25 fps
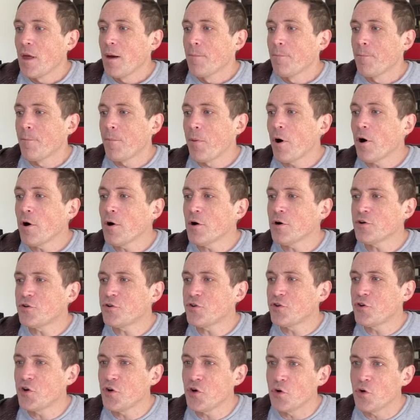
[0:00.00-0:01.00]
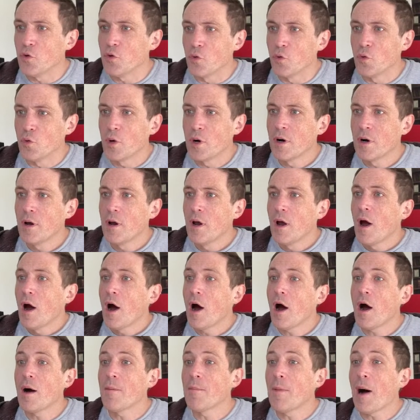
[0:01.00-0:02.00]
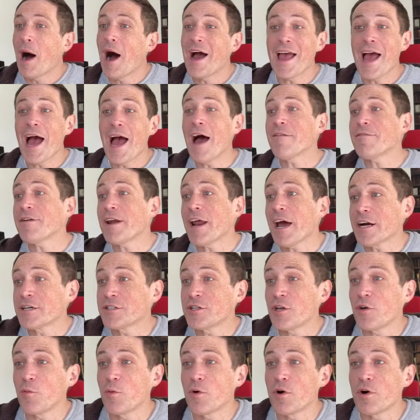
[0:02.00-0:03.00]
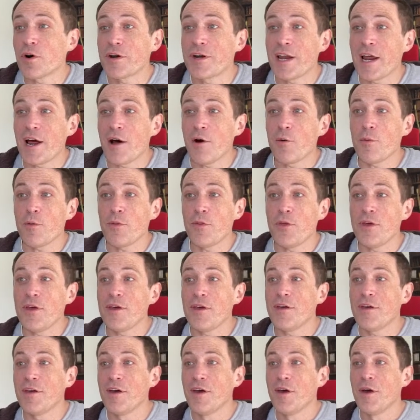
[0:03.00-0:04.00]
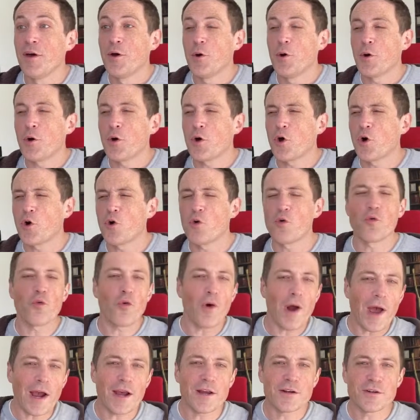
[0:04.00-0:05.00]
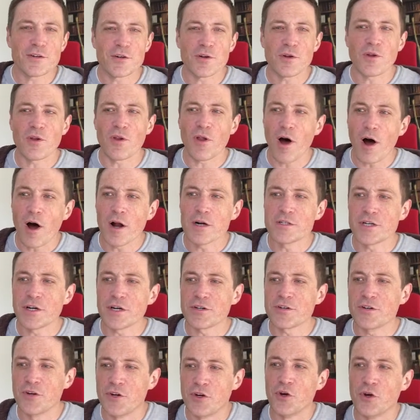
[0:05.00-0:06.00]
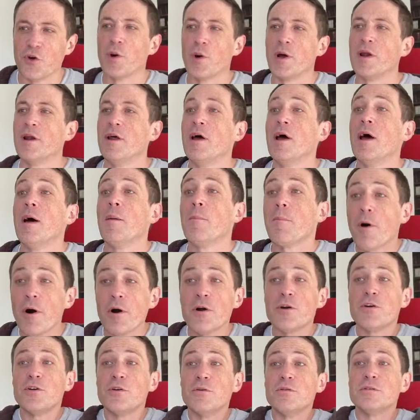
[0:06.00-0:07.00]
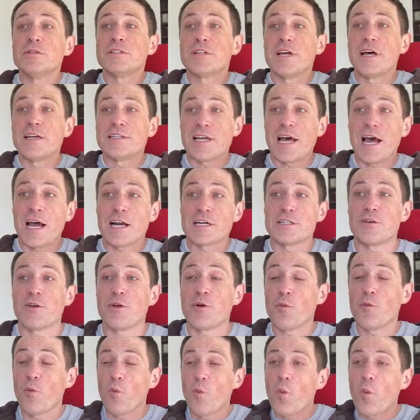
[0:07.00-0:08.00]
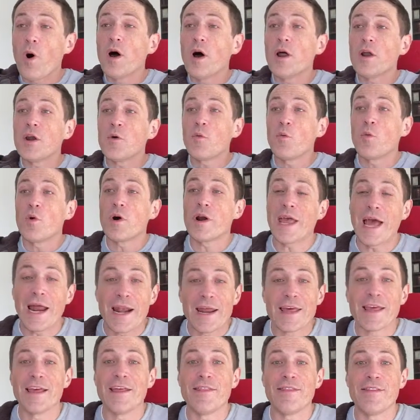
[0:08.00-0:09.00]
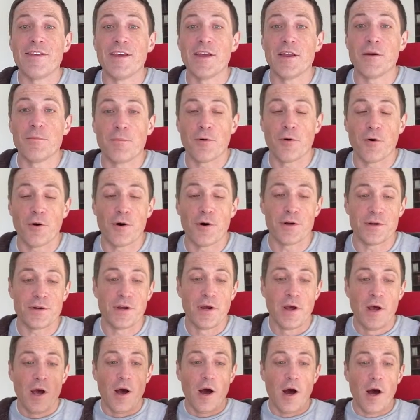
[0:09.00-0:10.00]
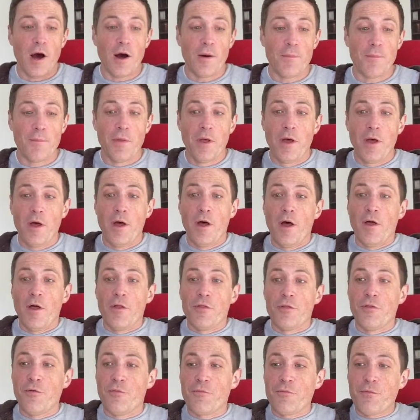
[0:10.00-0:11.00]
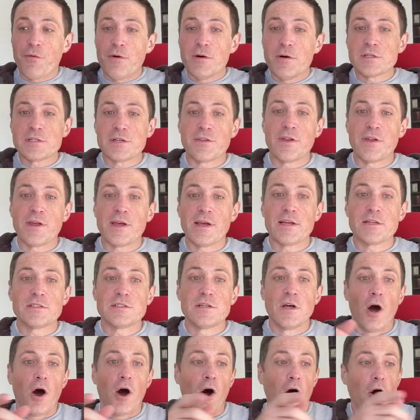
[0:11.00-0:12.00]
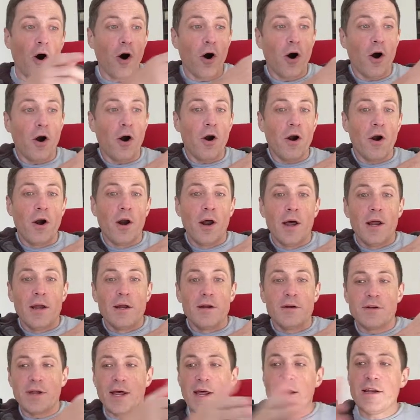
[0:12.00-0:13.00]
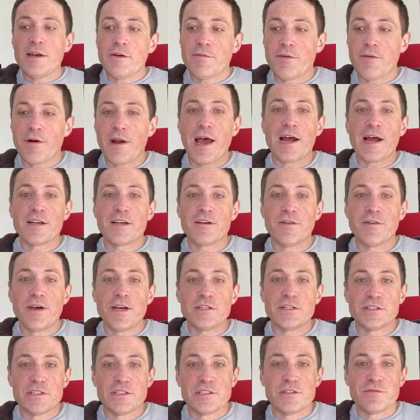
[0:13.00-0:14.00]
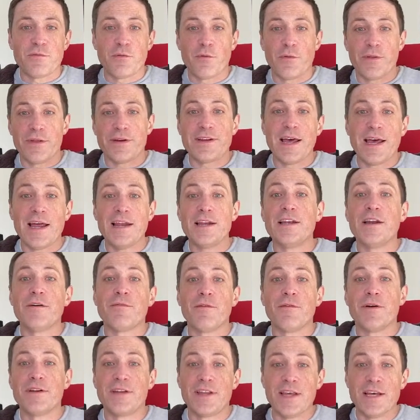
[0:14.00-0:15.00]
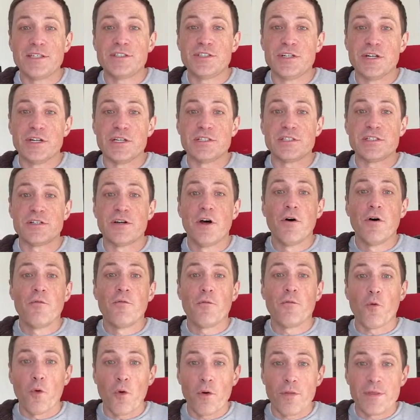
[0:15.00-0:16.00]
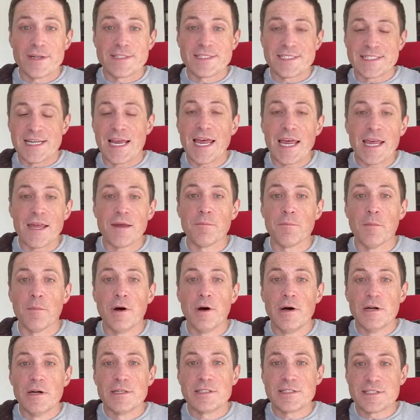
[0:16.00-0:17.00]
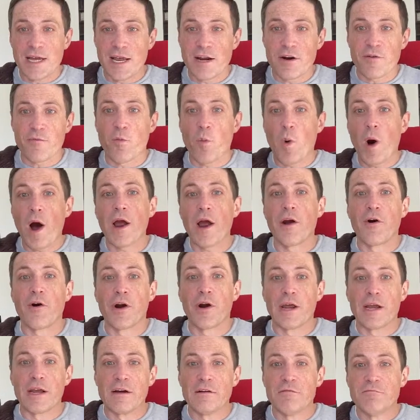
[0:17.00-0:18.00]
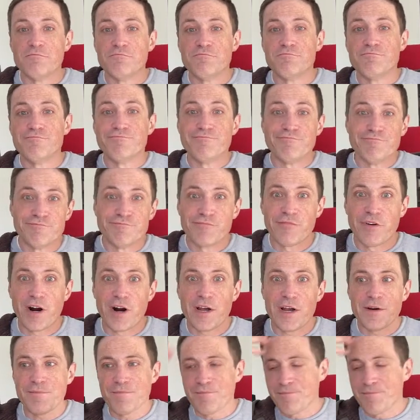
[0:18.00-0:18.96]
Part 2, I haven't actually worked out the correct logic to do it. Part 2 says actually what we're getting in the input. The first things are 10 different activations for the 10 different digits for the same set of wiring, right?